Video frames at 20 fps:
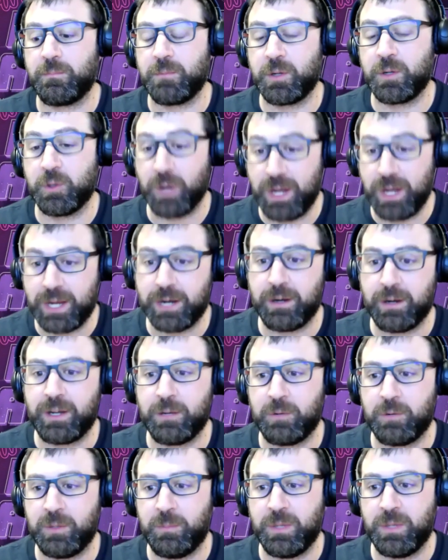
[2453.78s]
gray
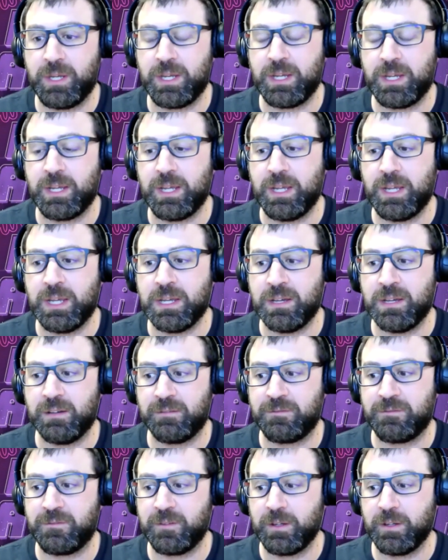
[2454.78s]
area would be
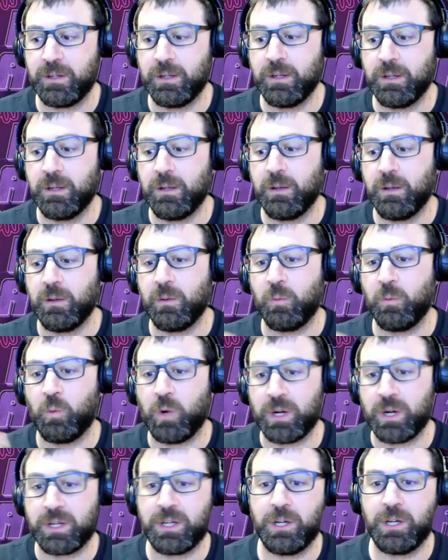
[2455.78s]
if
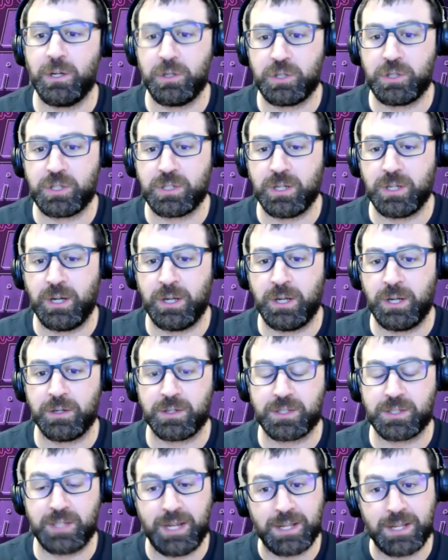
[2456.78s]
one coach
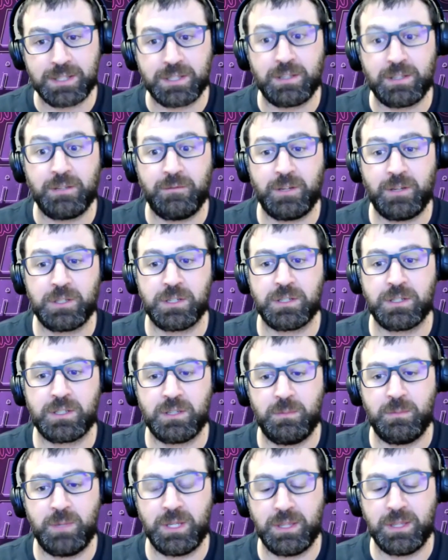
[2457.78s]
understands the divisions
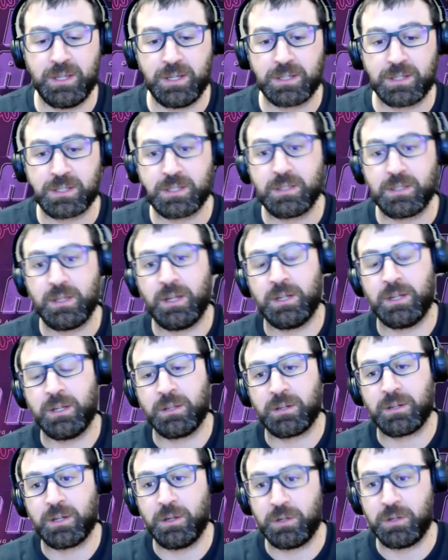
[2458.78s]
to be this,
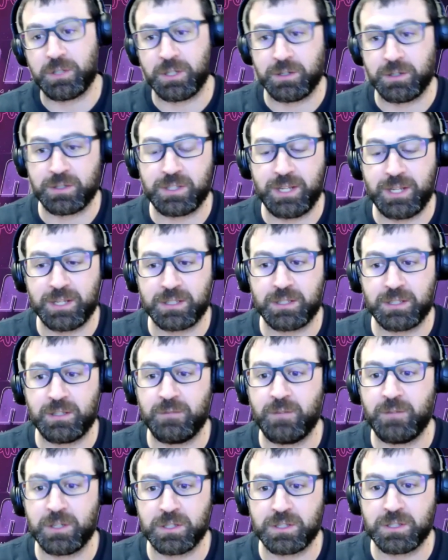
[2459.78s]
another coach understands the
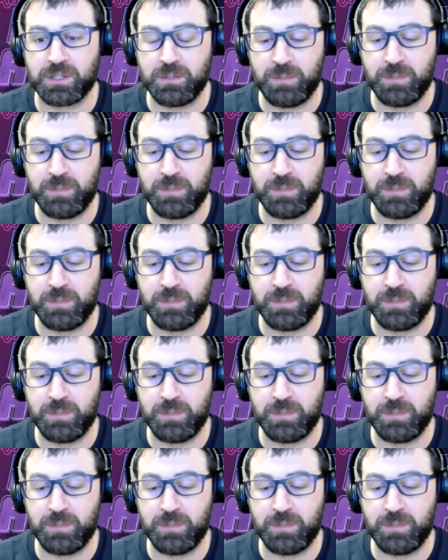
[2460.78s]
divisions to